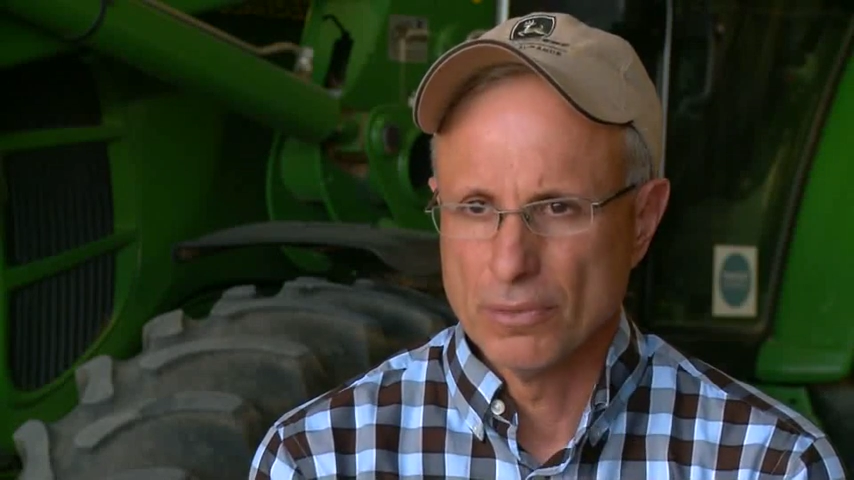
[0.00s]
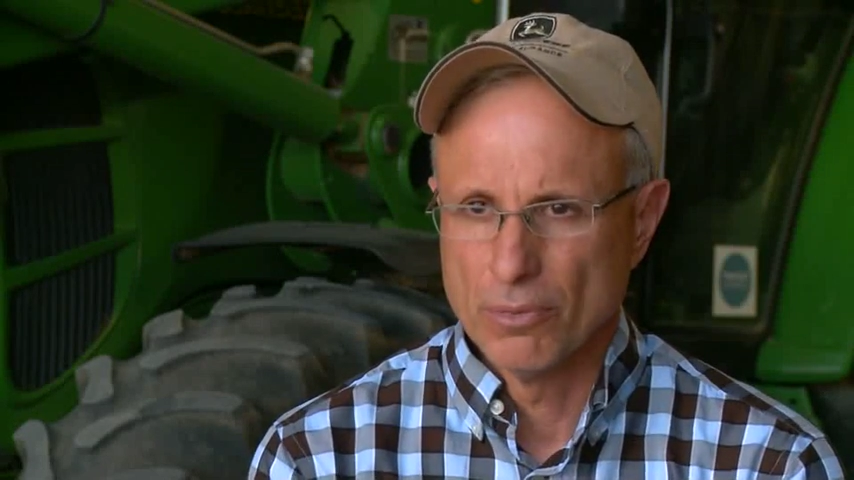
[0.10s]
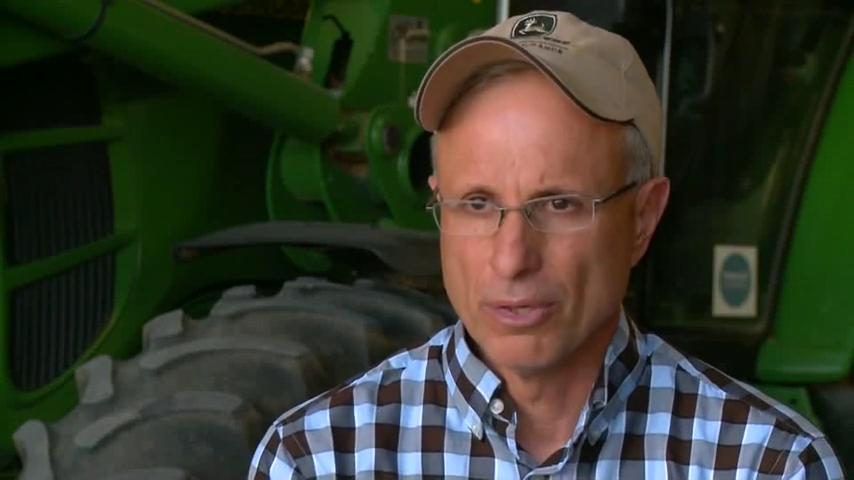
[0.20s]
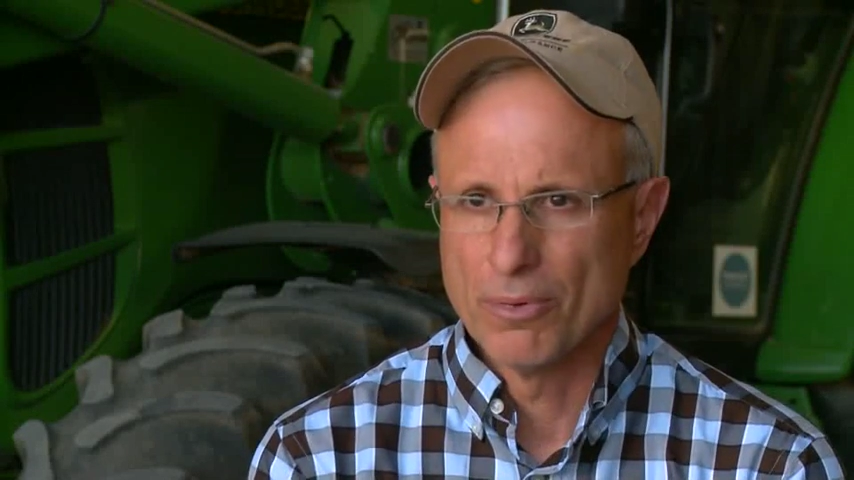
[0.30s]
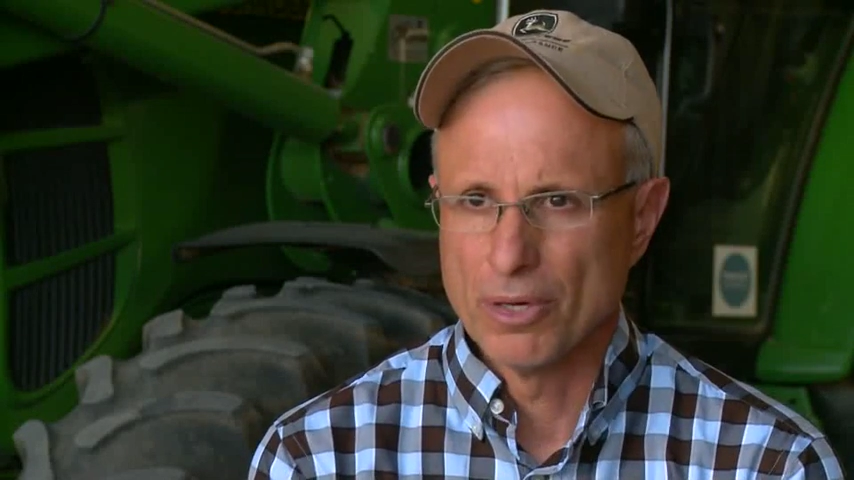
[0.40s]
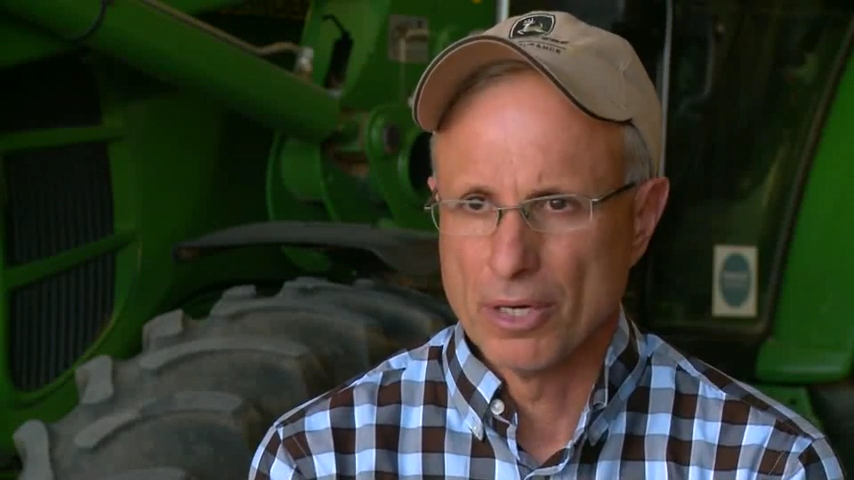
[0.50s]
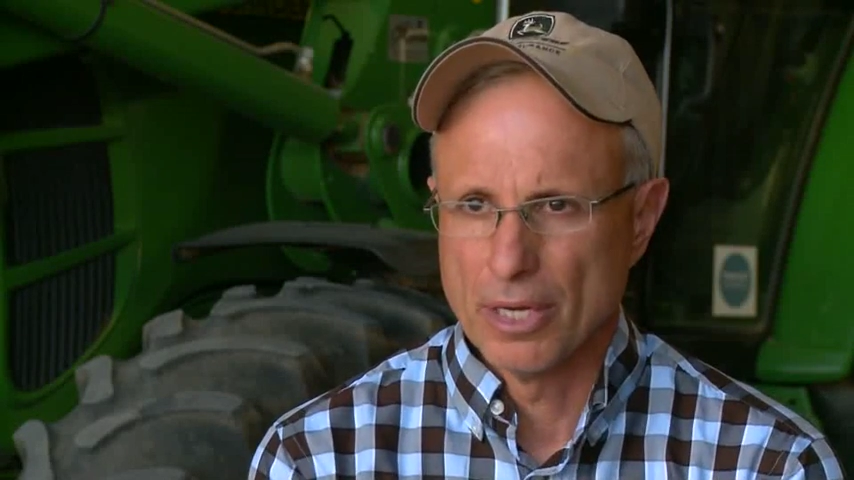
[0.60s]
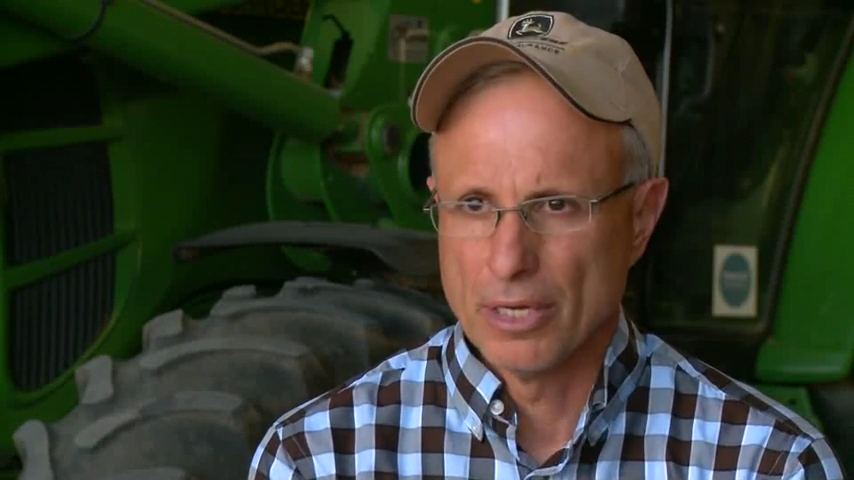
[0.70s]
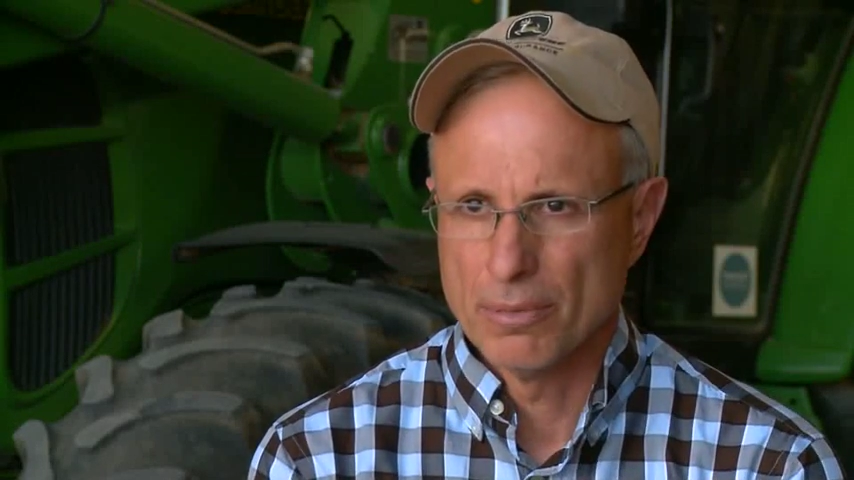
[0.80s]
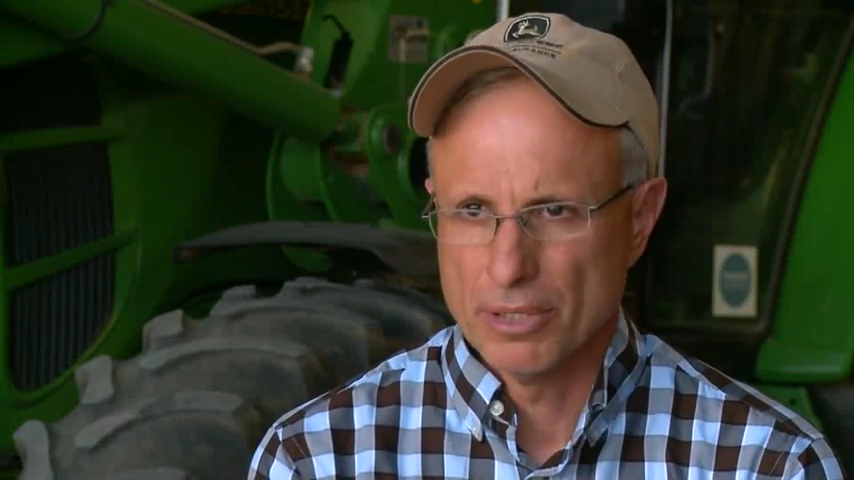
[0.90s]
and we want an
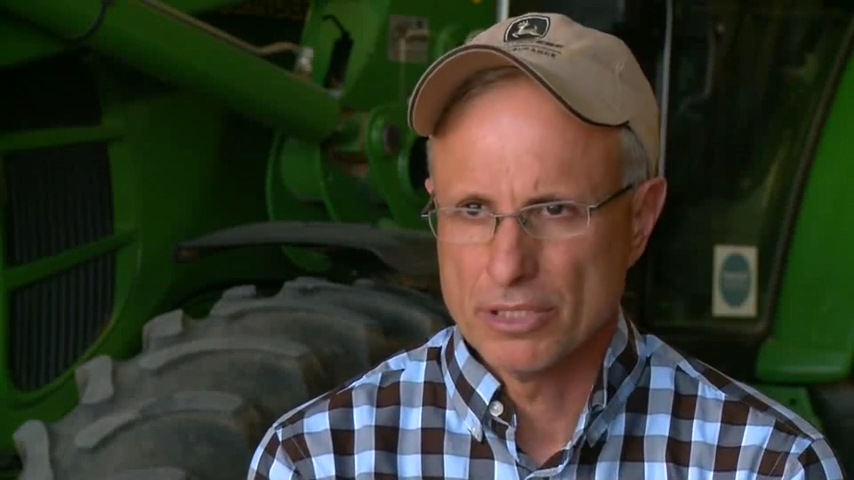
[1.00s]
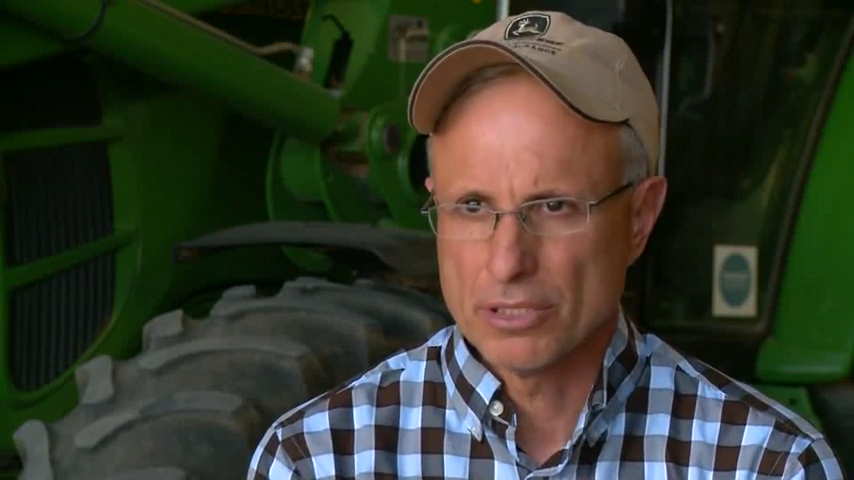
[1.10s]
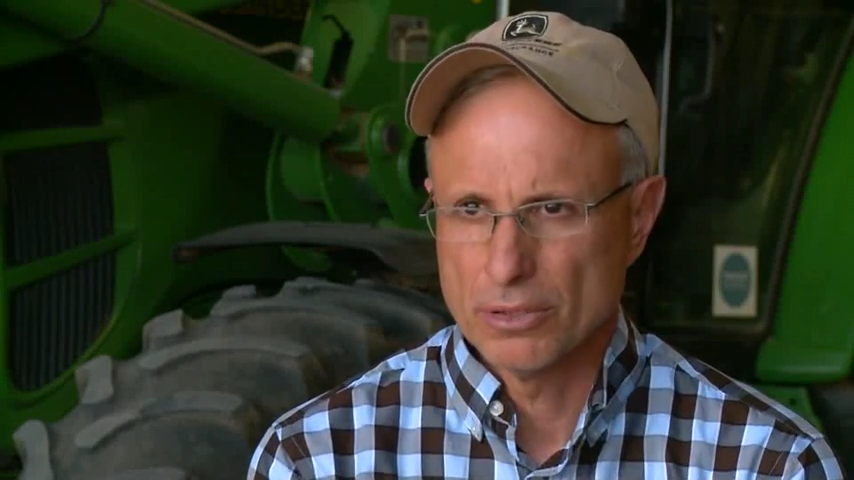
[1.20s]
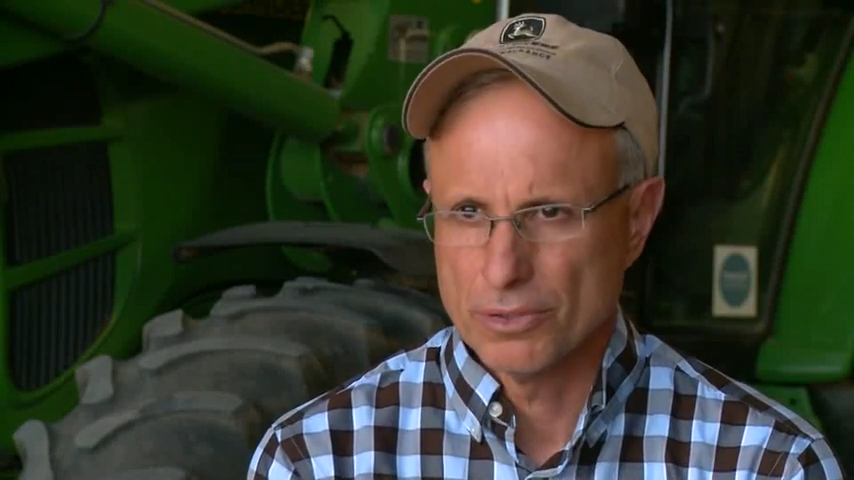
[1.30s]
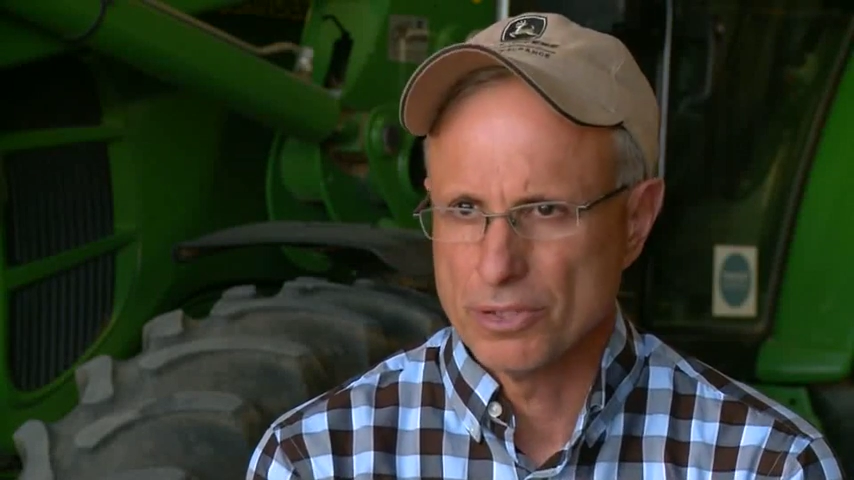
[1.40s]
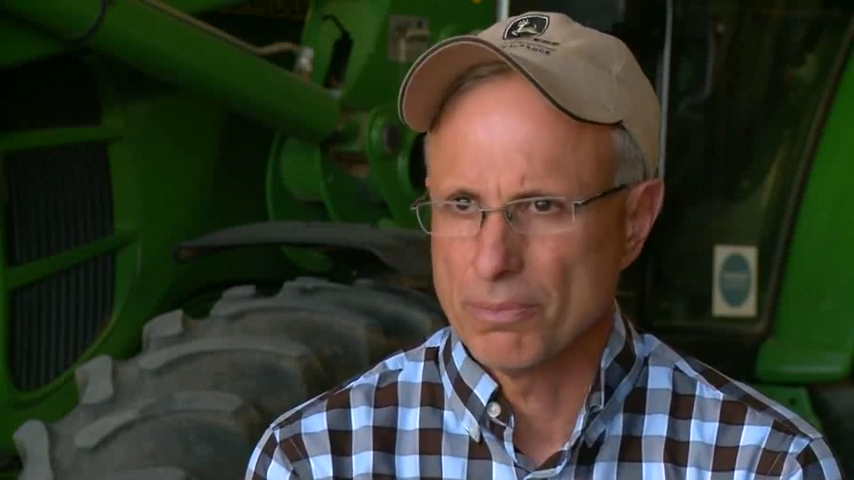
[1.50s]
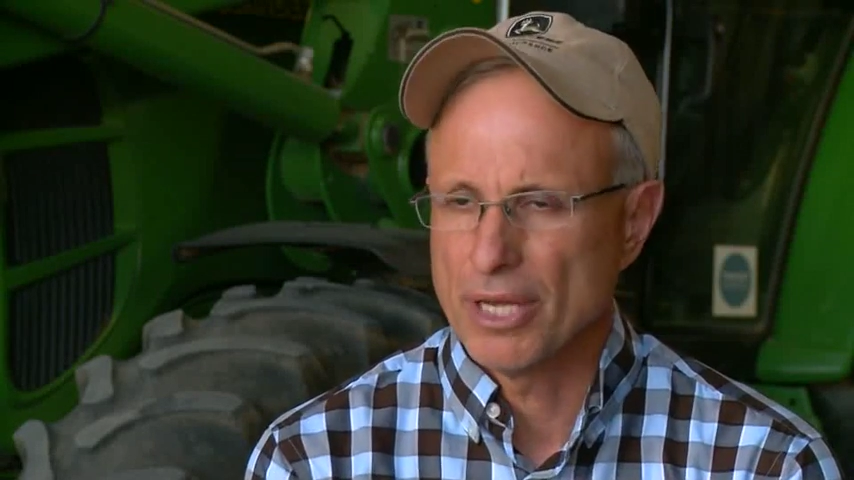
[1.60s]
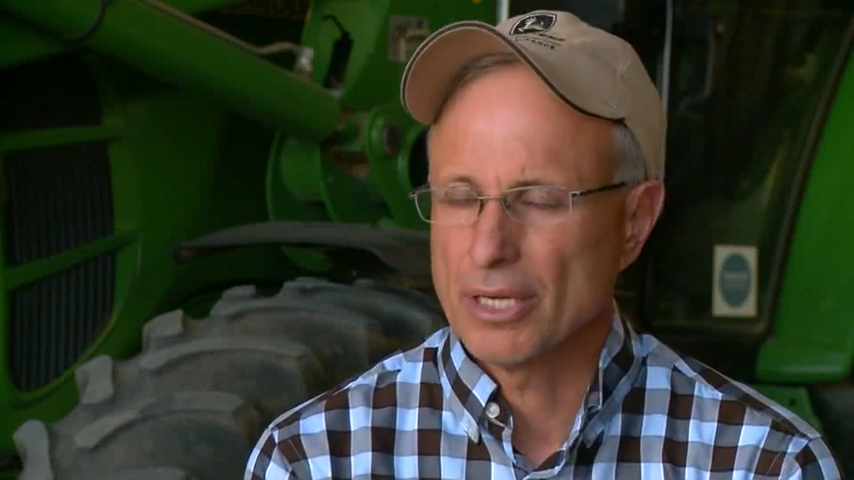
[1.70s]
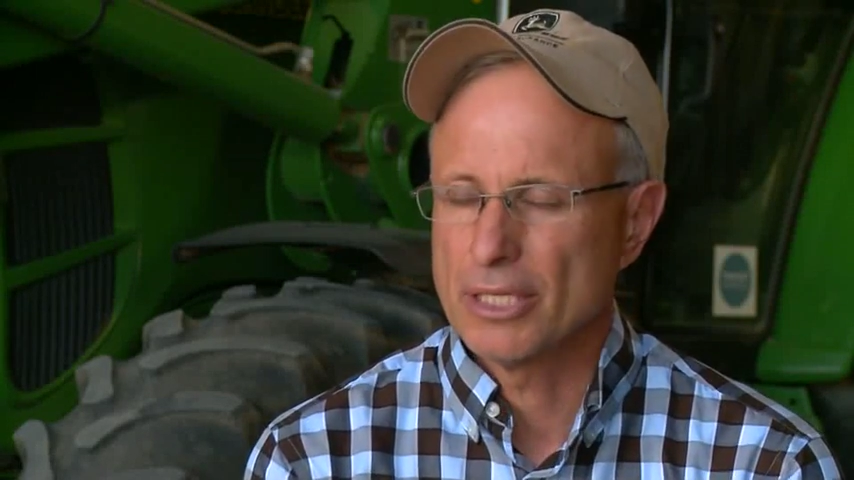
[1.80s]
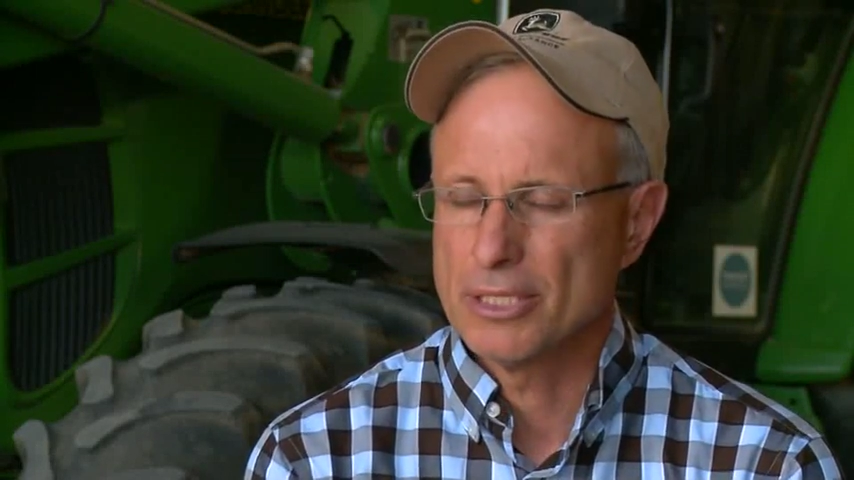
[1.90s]
AMS solution
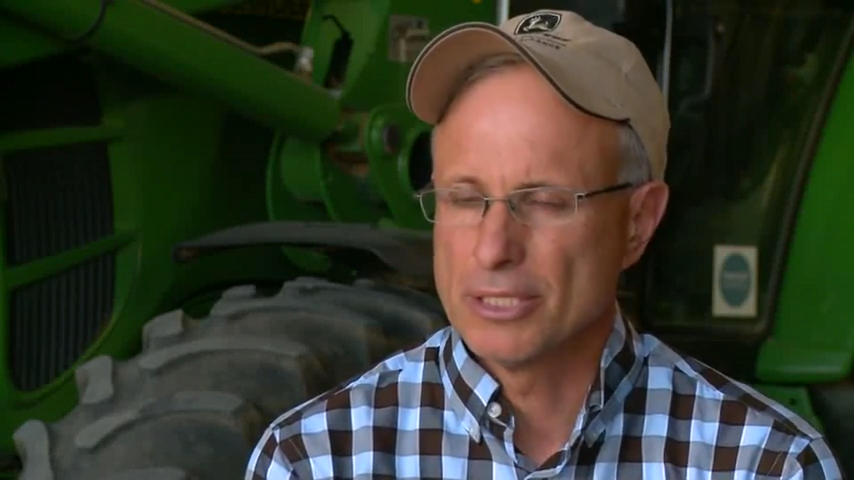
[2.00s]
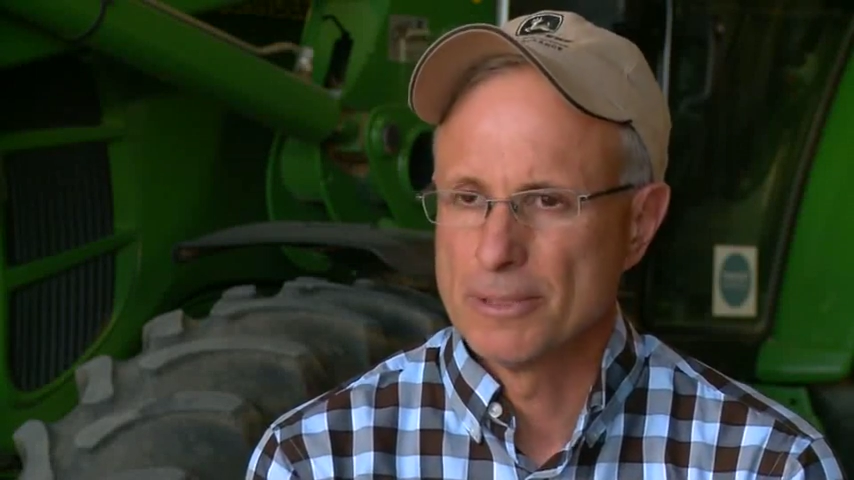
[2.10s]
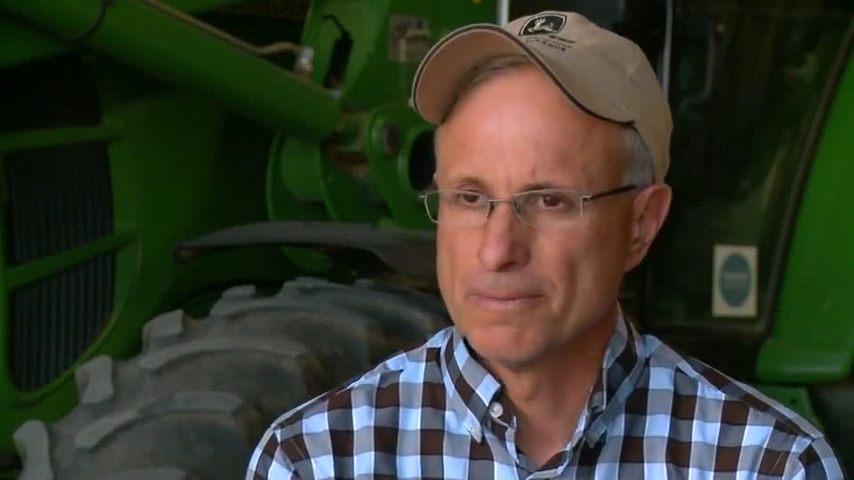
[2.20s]
package.